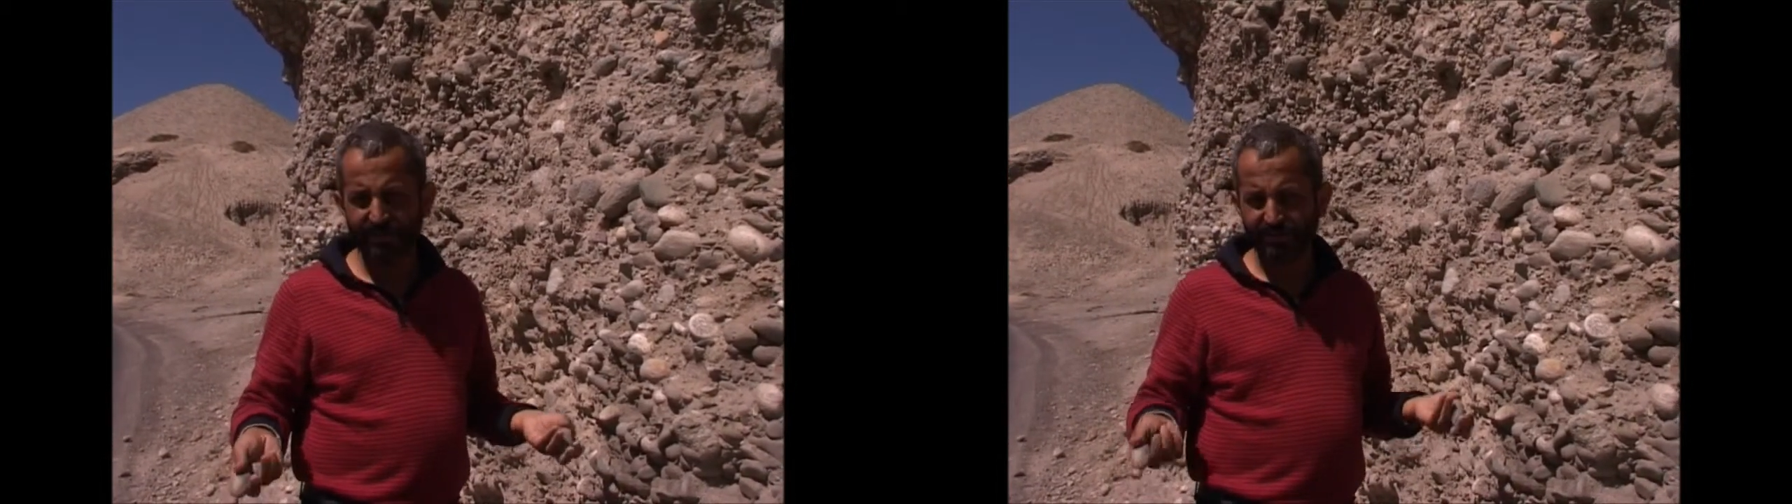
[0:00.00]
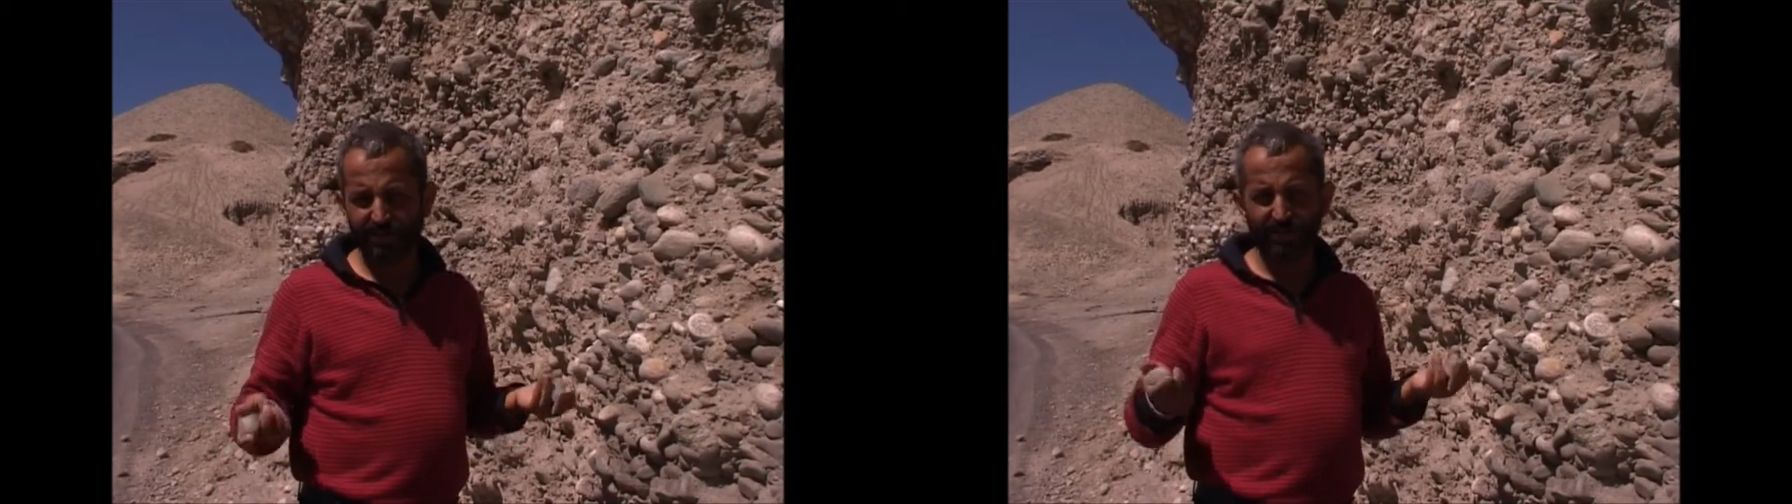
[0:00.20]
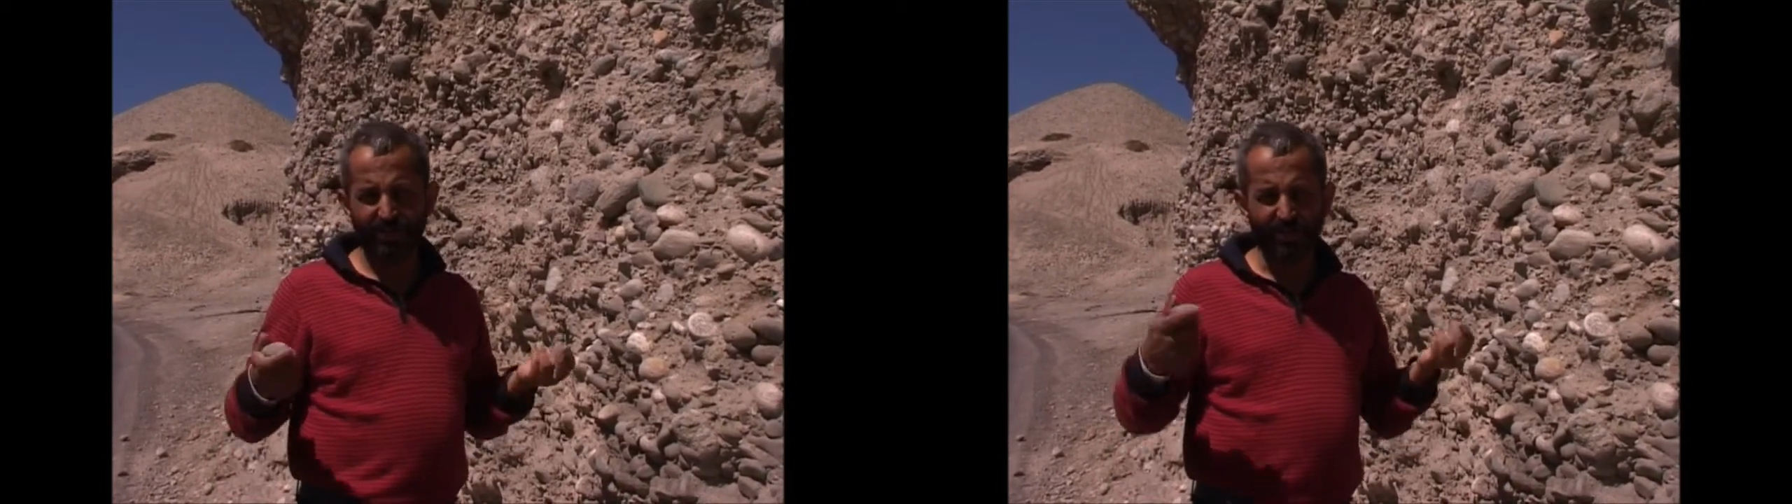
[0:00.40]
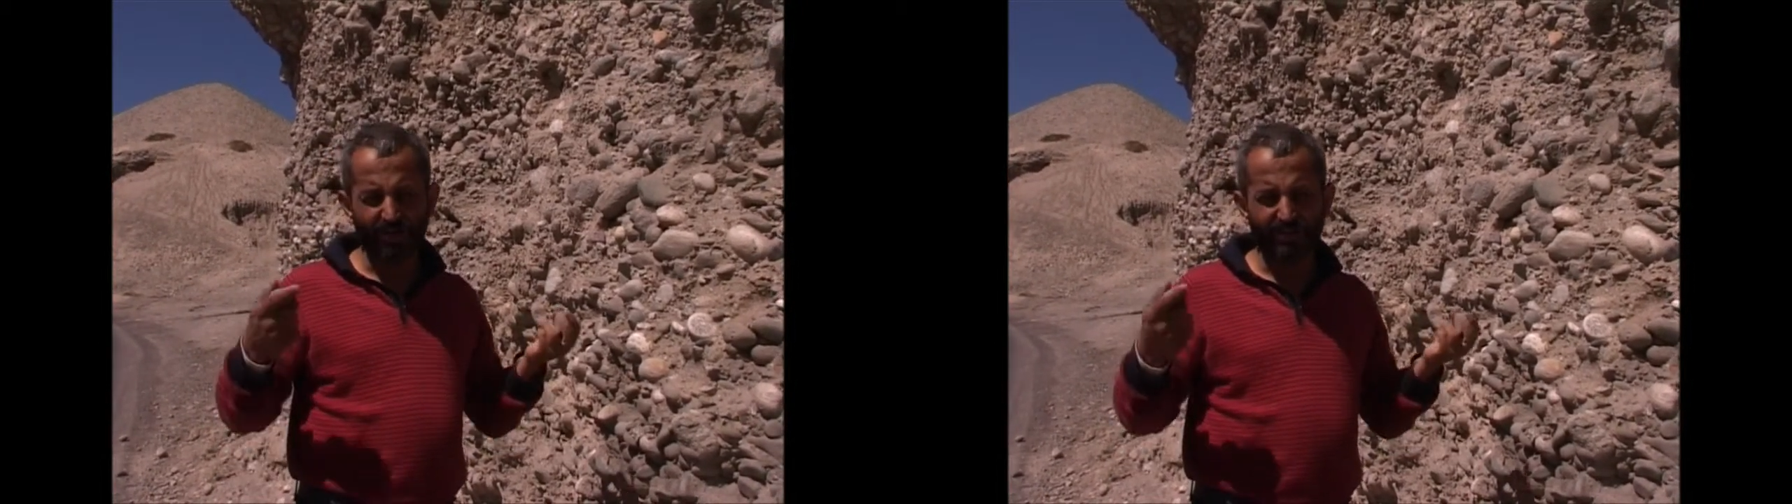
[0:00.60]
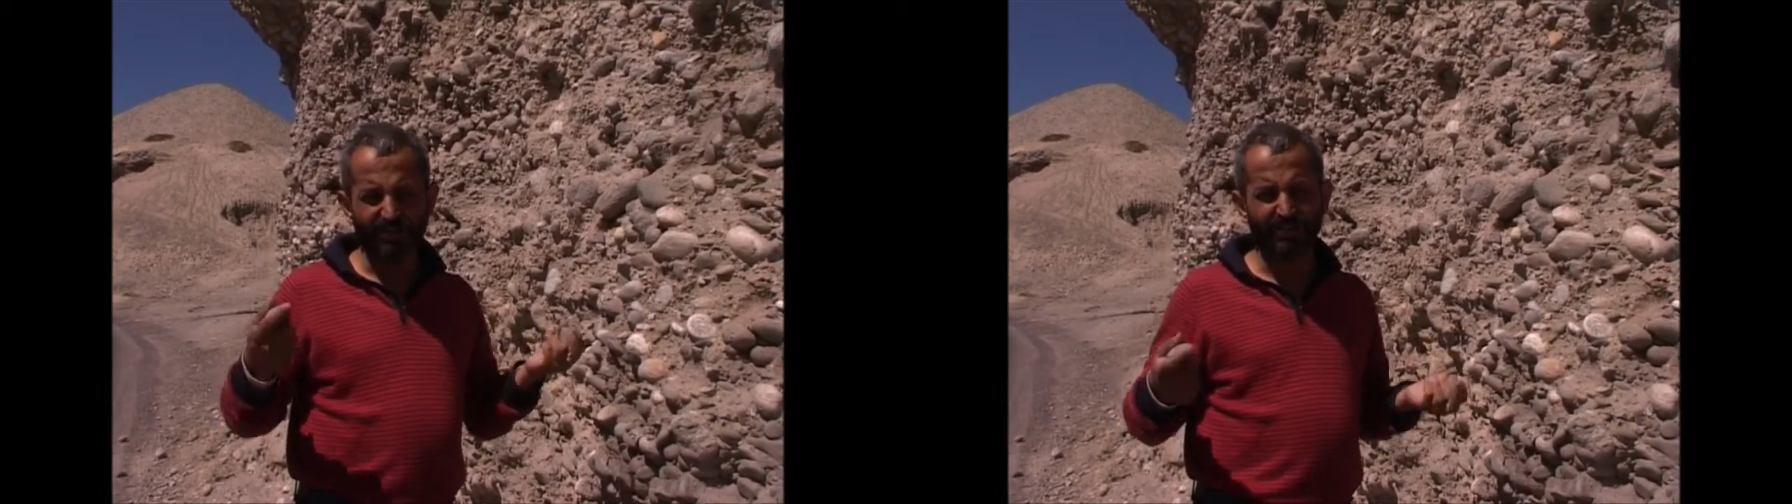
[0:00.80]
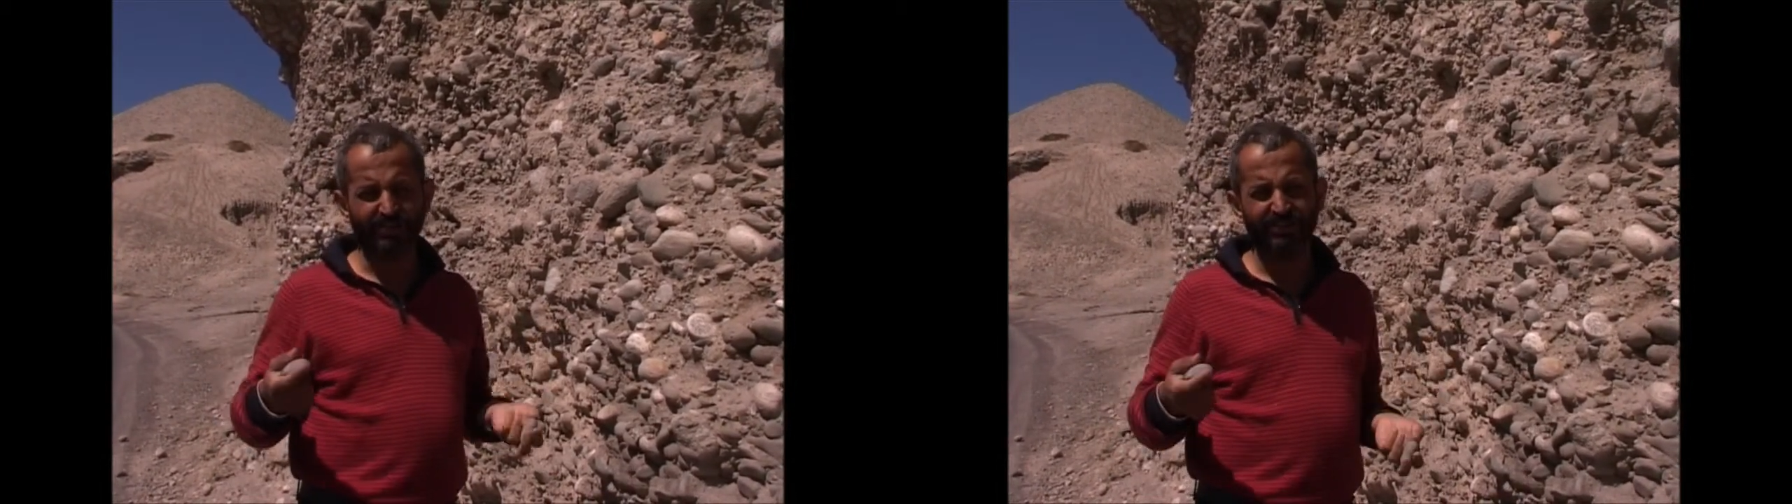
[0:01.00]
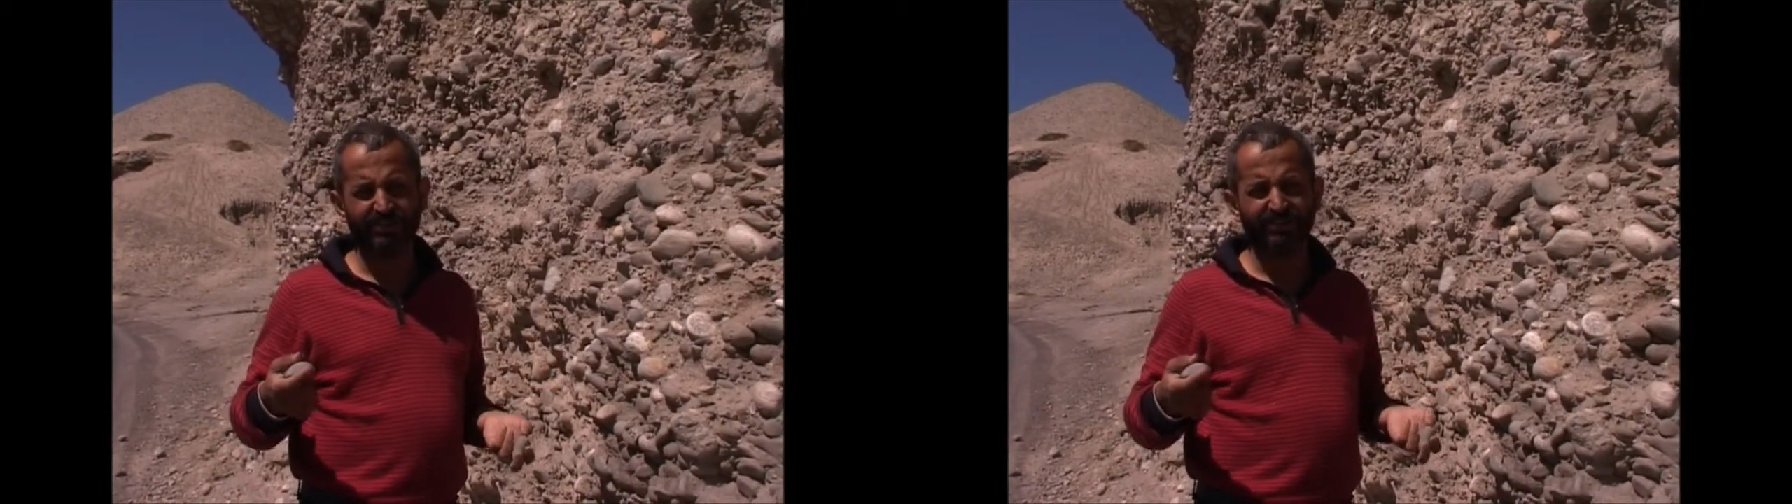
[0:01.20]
the devastation